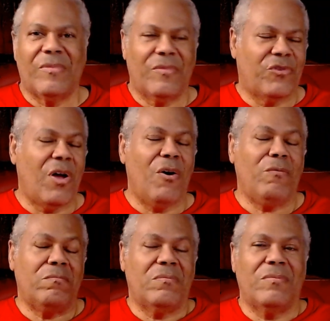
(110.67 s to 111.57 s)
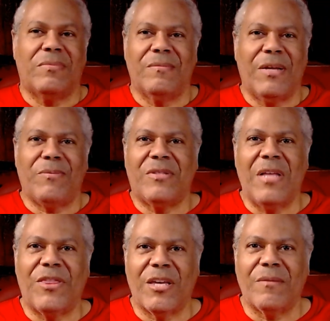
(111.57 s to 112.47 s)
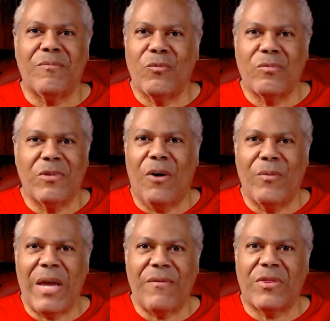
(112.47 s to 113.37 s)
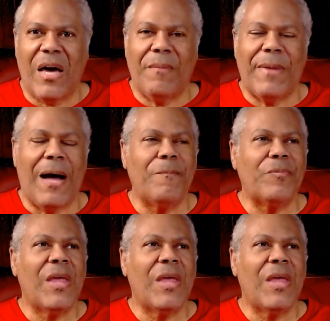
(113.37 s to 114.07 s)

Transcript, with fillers: So there was nothing, you know, we ever thought about.